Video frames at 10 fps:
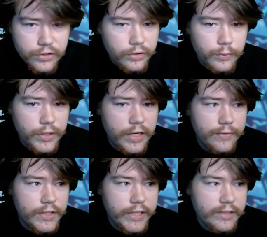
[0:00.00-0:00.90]
so we're gonna
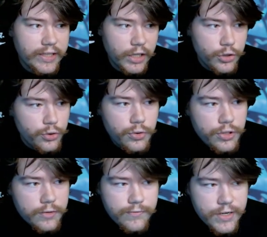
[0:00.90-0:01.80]
have to test like a
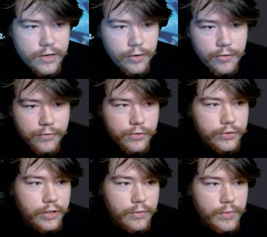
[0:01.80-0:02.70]
YouTube video in full
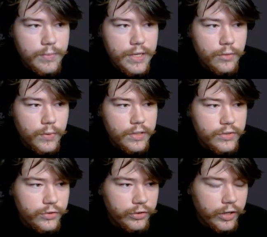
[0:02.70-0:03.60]
screen would be the one
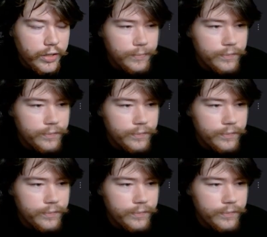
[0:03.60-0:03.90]
to try.